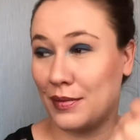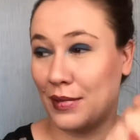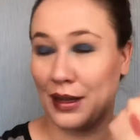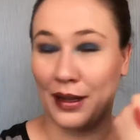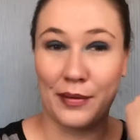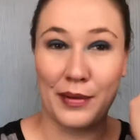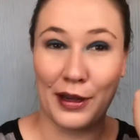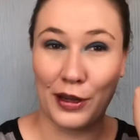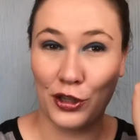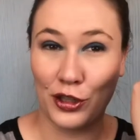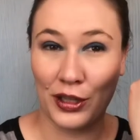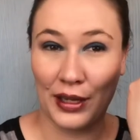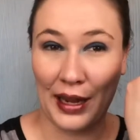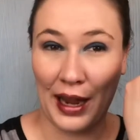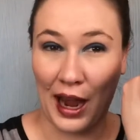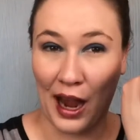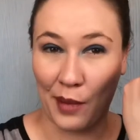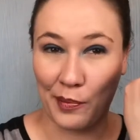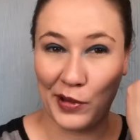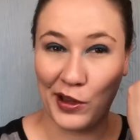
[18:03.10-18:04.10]
I'm actually
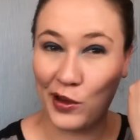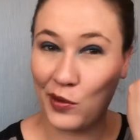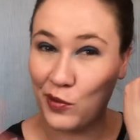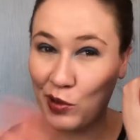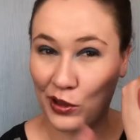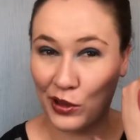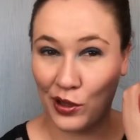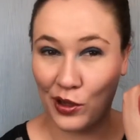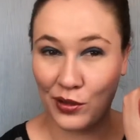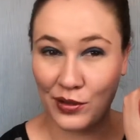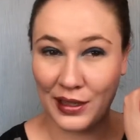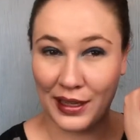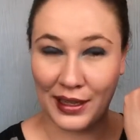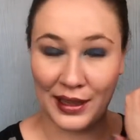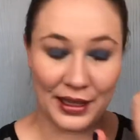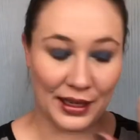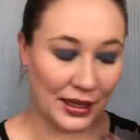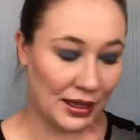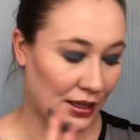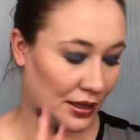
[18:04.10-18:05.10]
happy with those. I
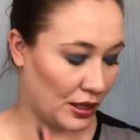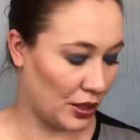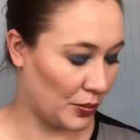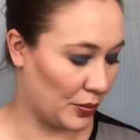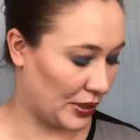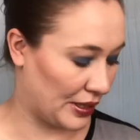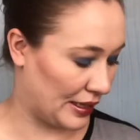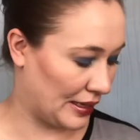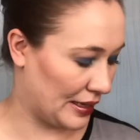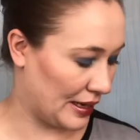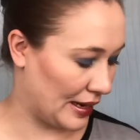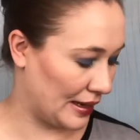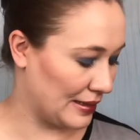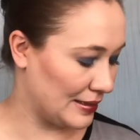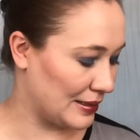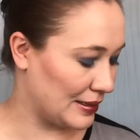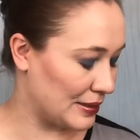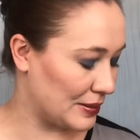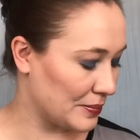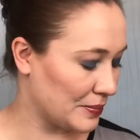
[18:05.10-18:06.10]
think they're pretty
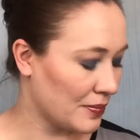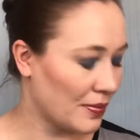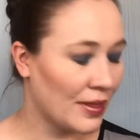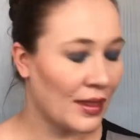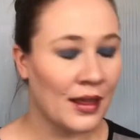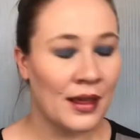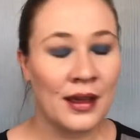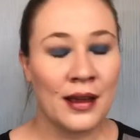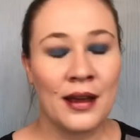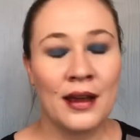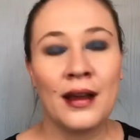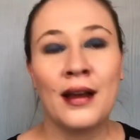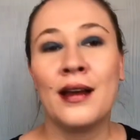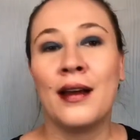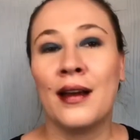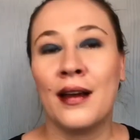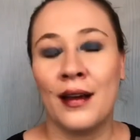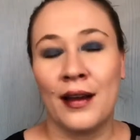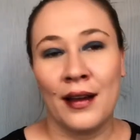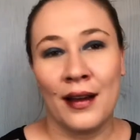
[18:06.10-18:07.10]
nice.
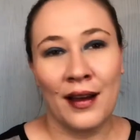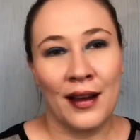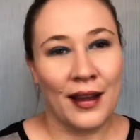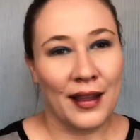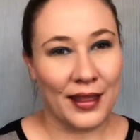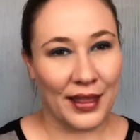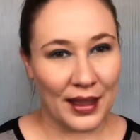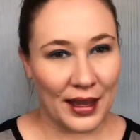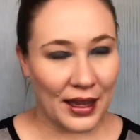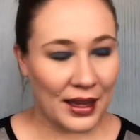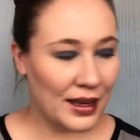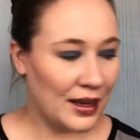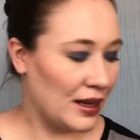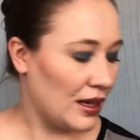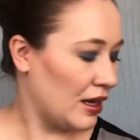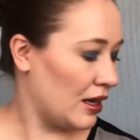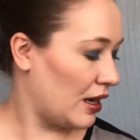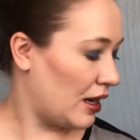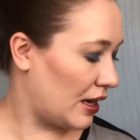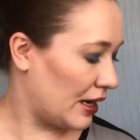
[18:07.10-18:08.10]
Then
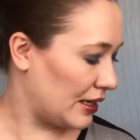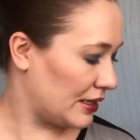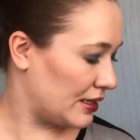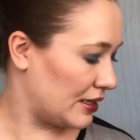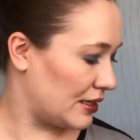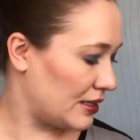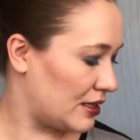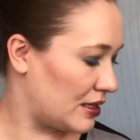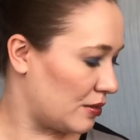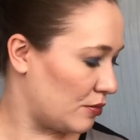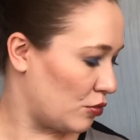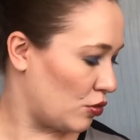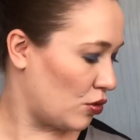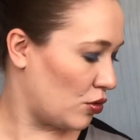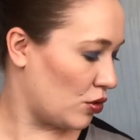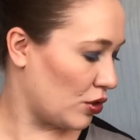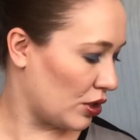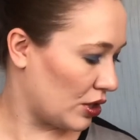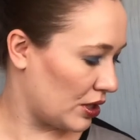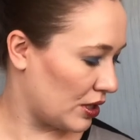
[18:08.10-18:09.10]
I did some
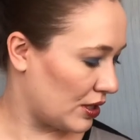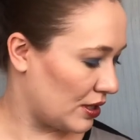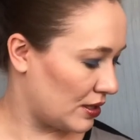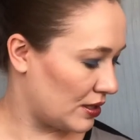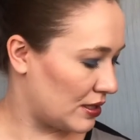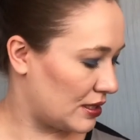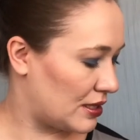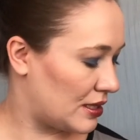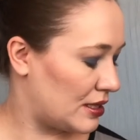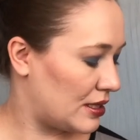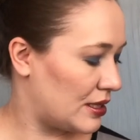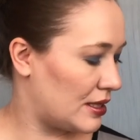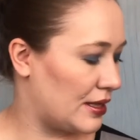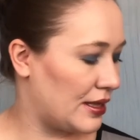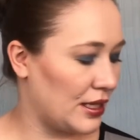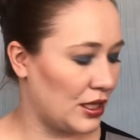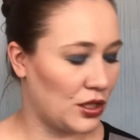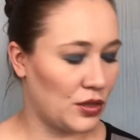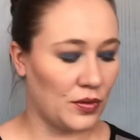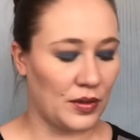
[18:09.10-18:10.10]
orders.
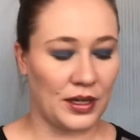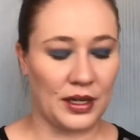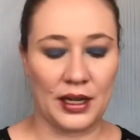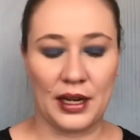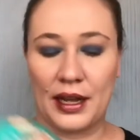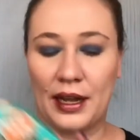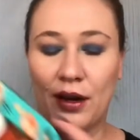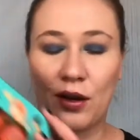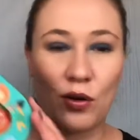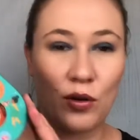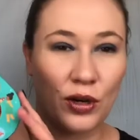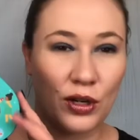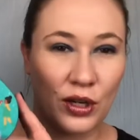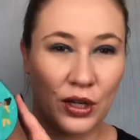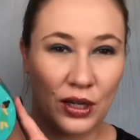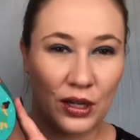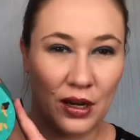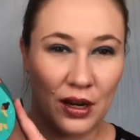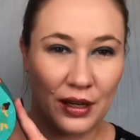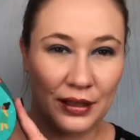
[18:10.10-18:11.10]
This one I
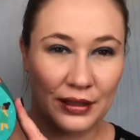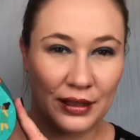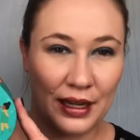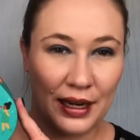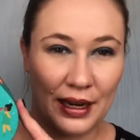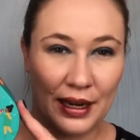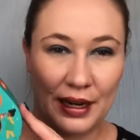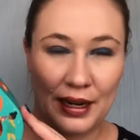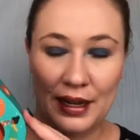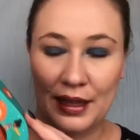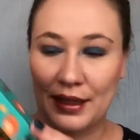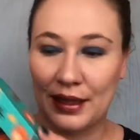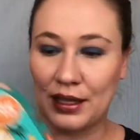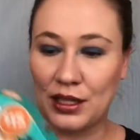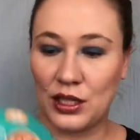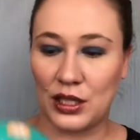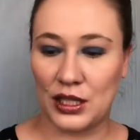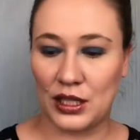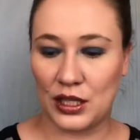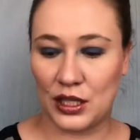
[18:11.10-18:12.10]
ordered online. This
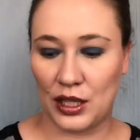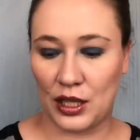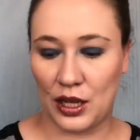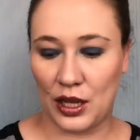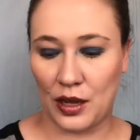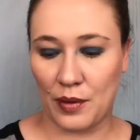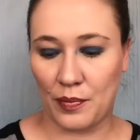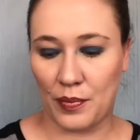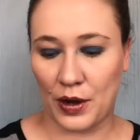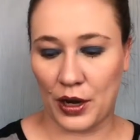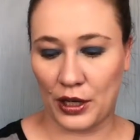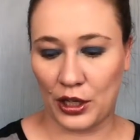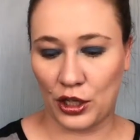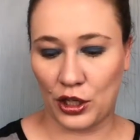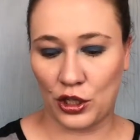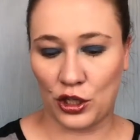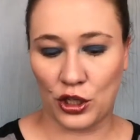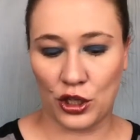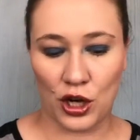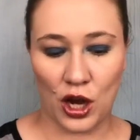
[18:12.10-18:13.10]
is the Body
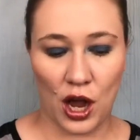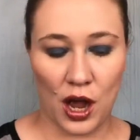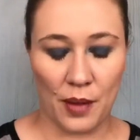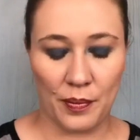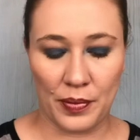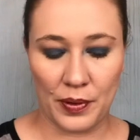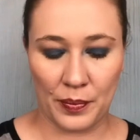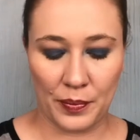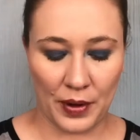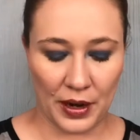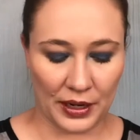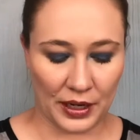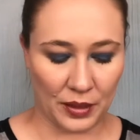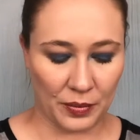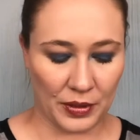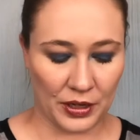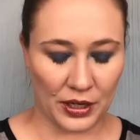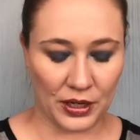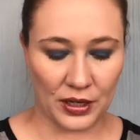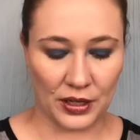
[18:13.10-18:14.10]
Shop Body
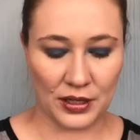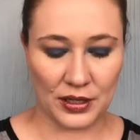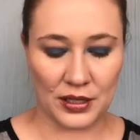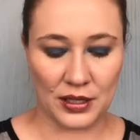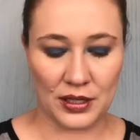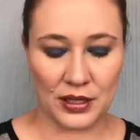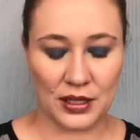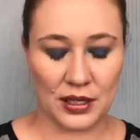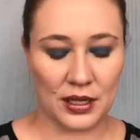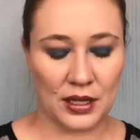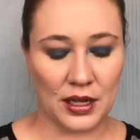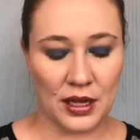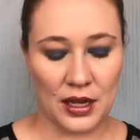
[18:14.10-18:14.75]
Butters.